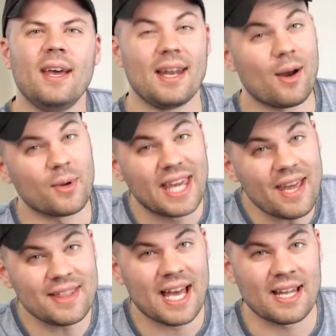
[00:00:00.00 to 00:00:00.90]
Now we
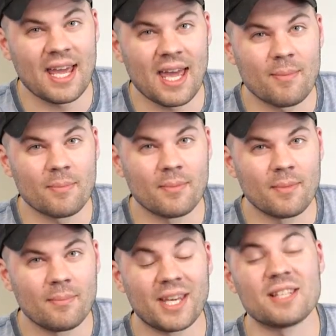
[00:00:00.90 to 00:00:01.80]
gave it that name
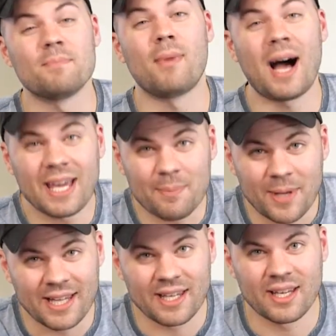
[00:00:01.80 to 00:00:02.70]
because my
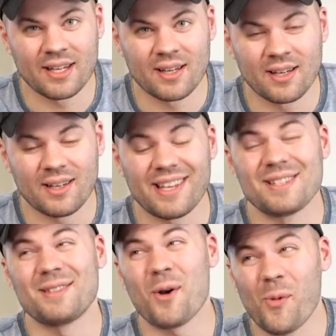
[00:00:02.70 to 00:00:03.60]
opinion
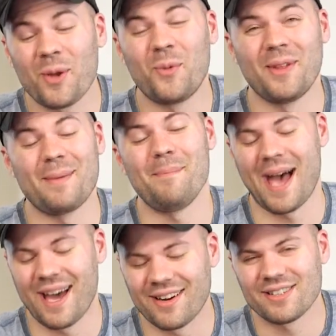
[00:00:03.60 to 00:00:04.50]
is the only one that matters.